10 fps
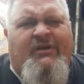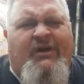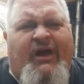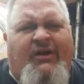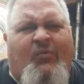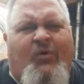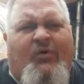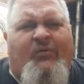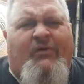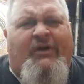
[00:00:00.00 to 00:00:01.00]
had to work
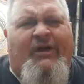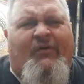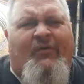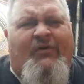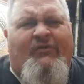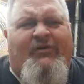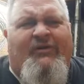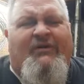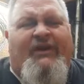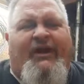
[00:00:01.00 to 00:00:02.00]
when they got rid of it.
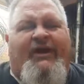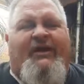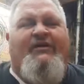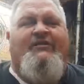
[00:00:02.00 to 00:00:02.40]
Yeah.